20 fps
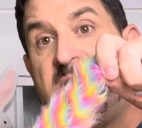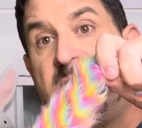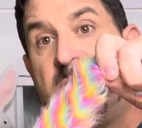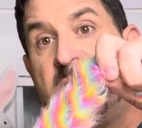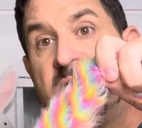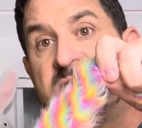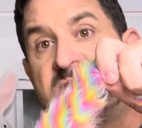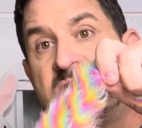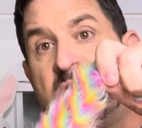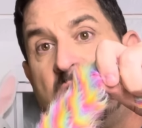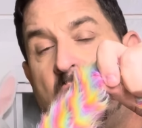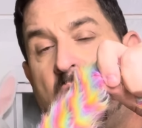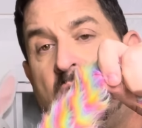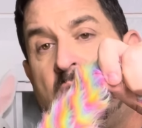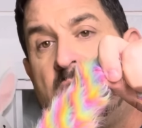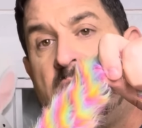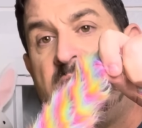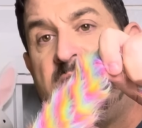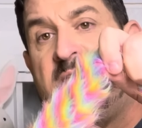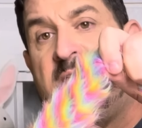amongst
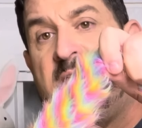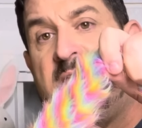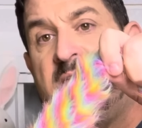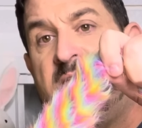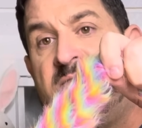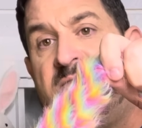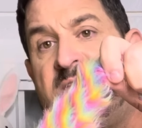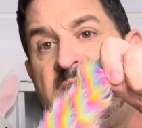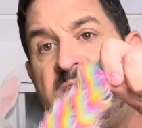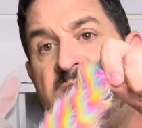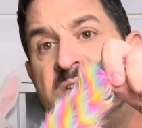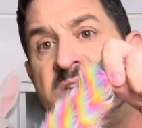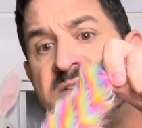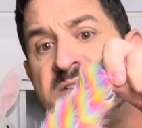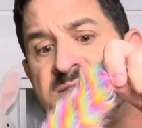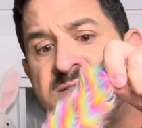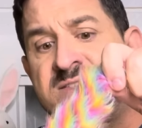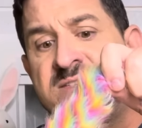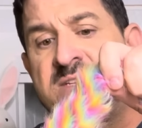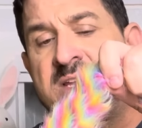all the
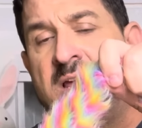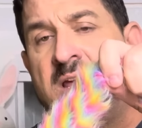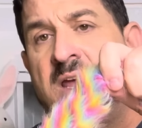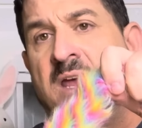vendors,